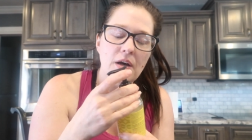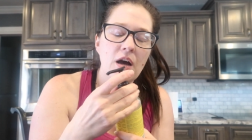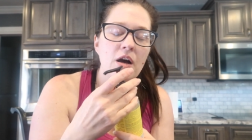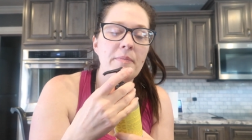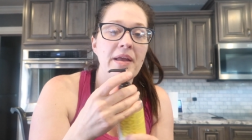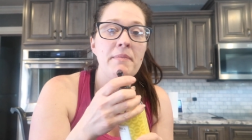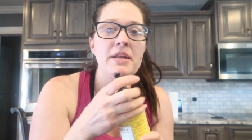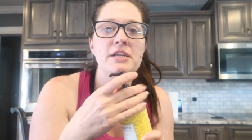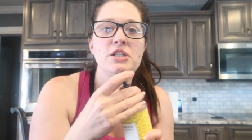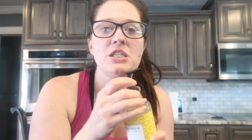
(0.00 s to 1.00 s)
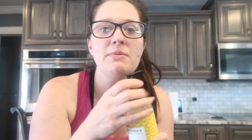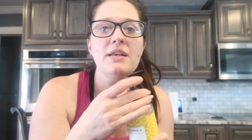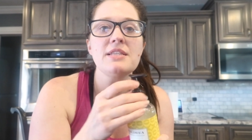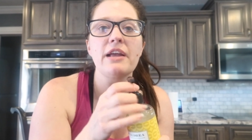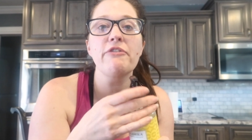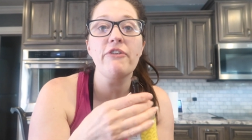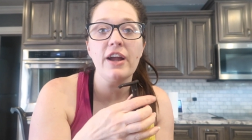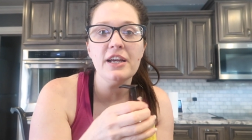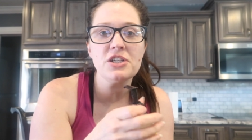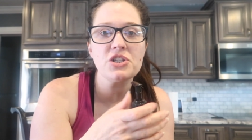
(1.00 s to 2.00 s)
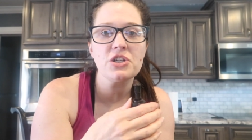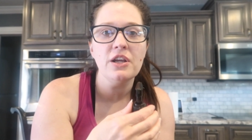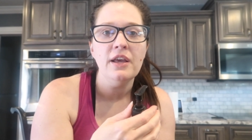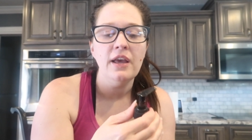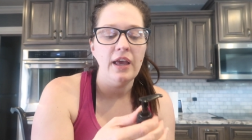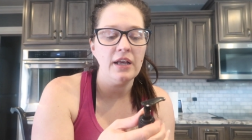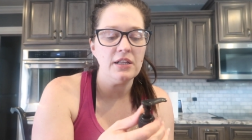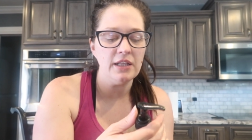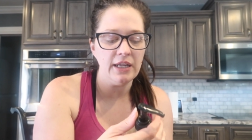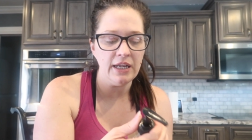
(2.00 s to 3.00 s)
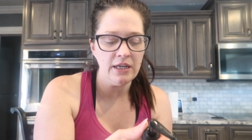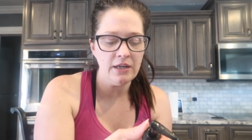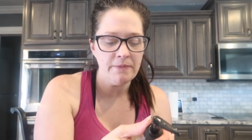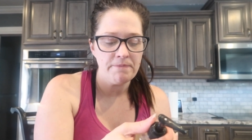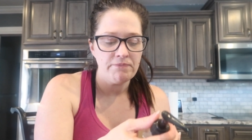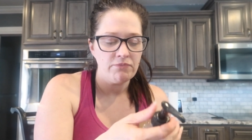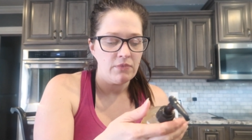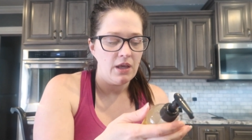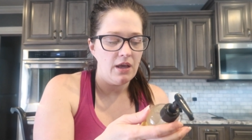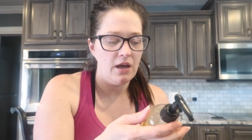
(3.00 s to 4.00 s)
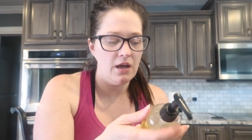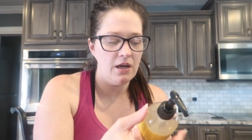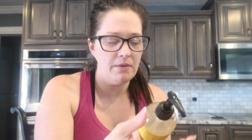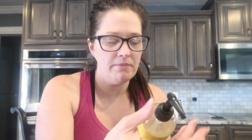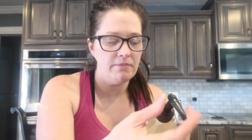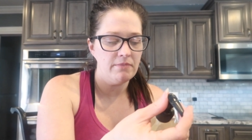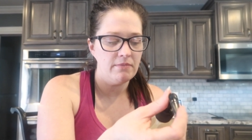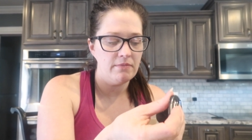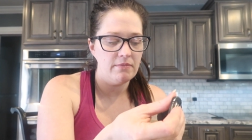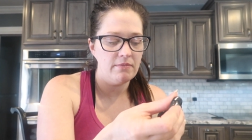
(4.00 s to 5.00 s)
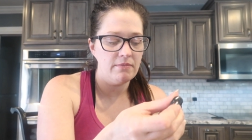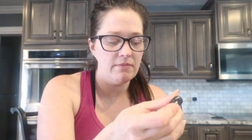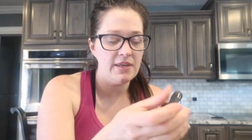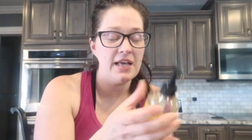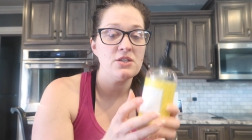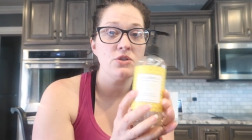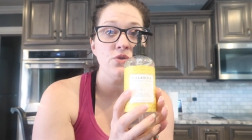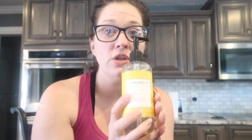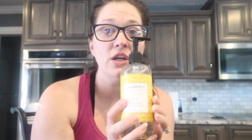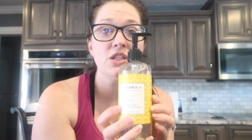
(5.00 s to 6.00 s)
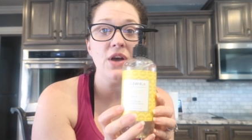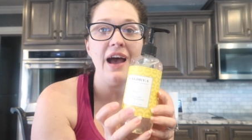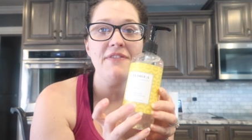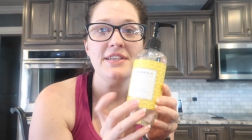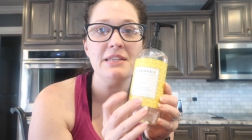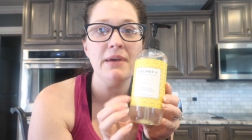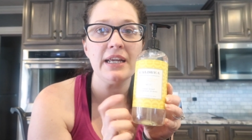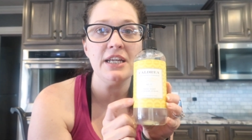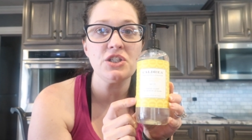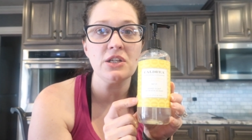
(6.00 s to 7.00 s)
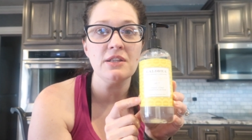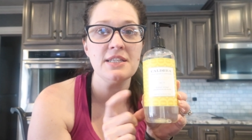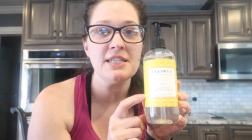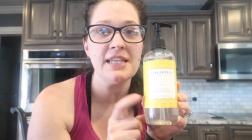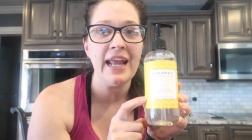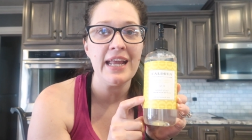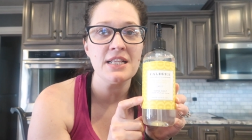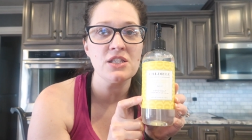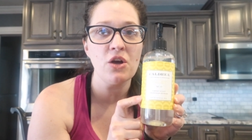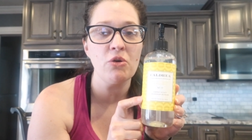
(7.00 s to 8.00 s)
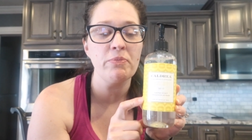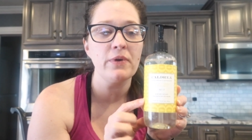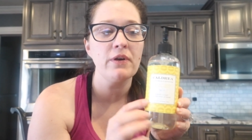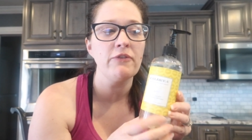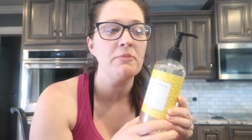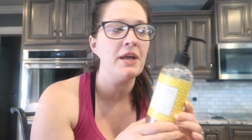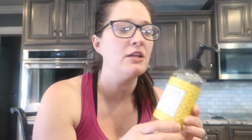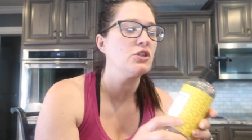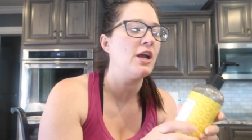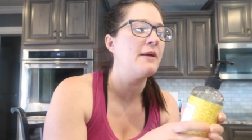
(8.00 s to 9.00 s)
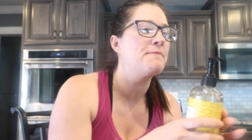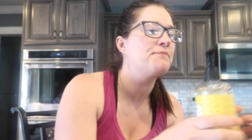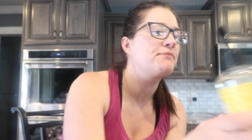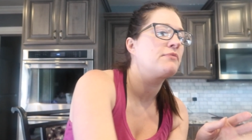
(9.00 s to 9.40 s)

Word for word: Oh man, but it just smells like fresh and clean. Um, yeah, so it's really good. So I have this in my kitchen. This is a hand soap from Caldrea.